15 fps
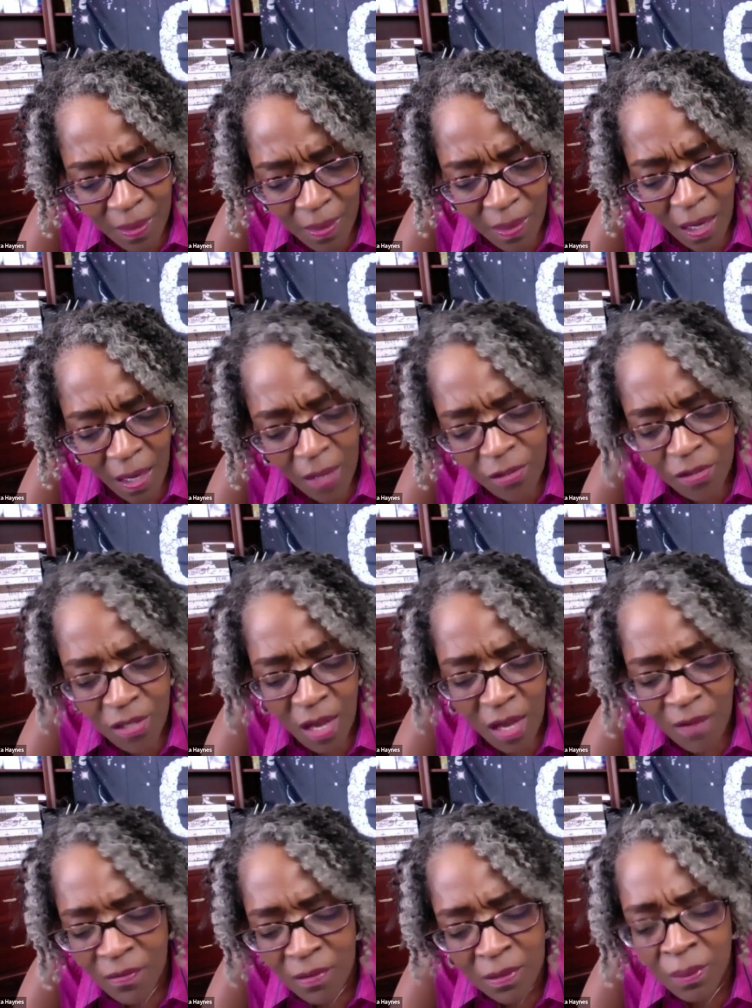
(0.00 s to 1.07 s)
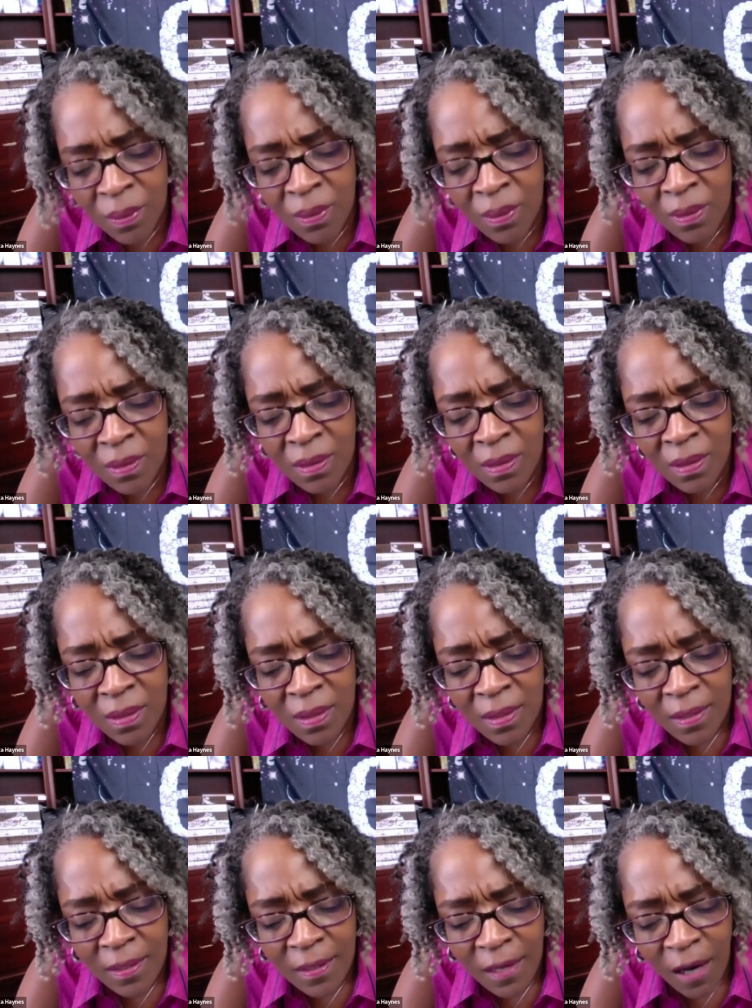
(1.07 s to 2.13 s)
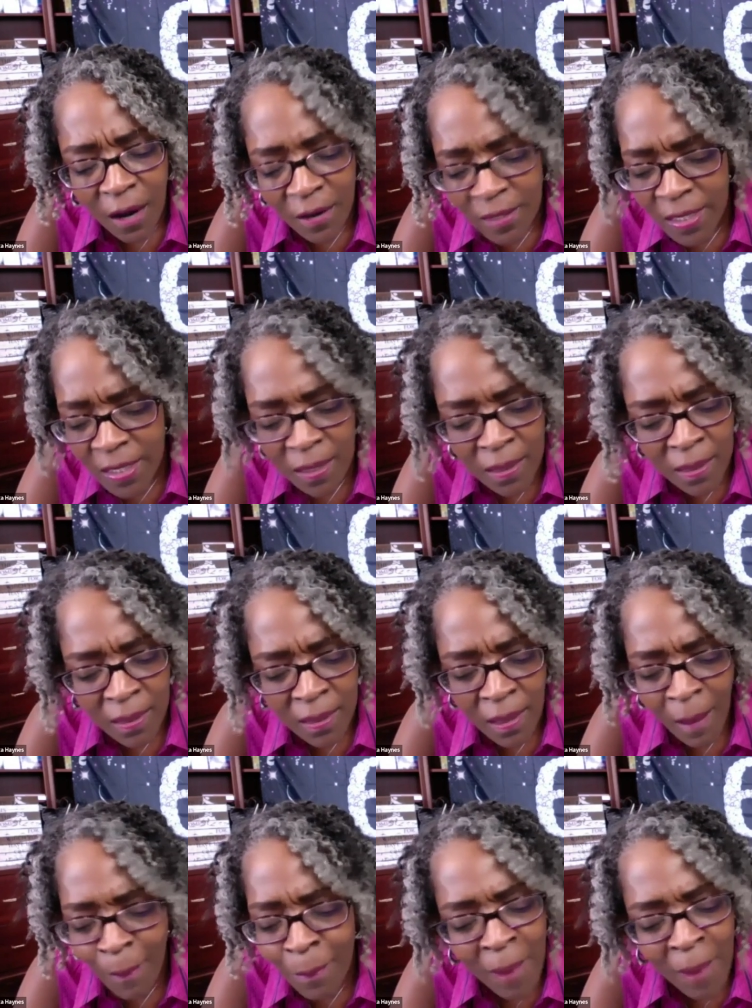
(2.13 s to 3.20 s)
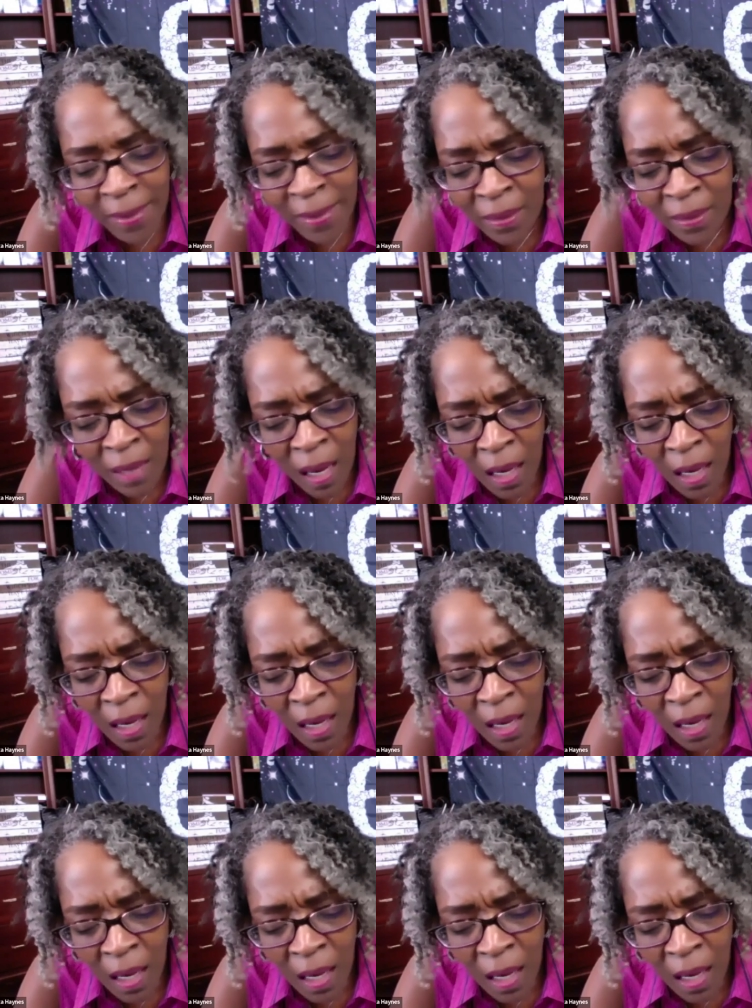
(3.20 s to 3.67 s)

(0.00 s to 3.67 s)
our sovereign Lord our King, our mighty God.